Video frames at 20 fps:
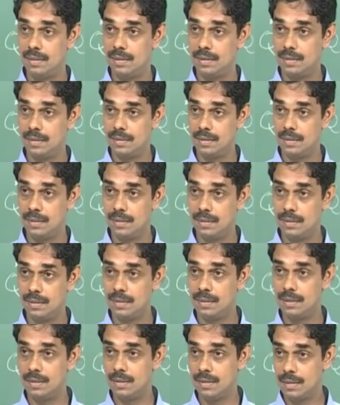
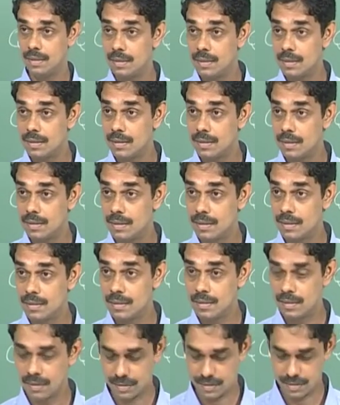
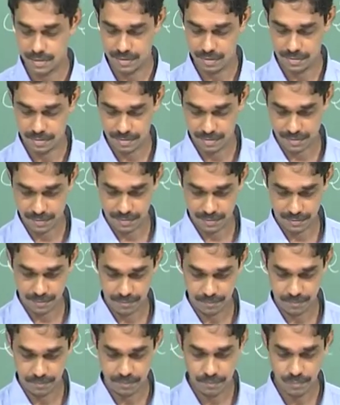
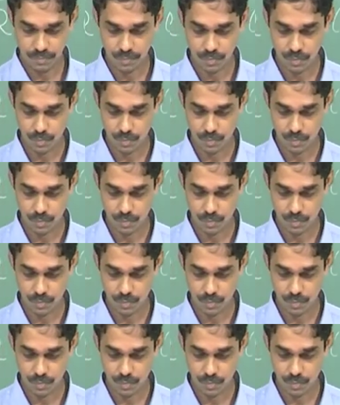[no speech]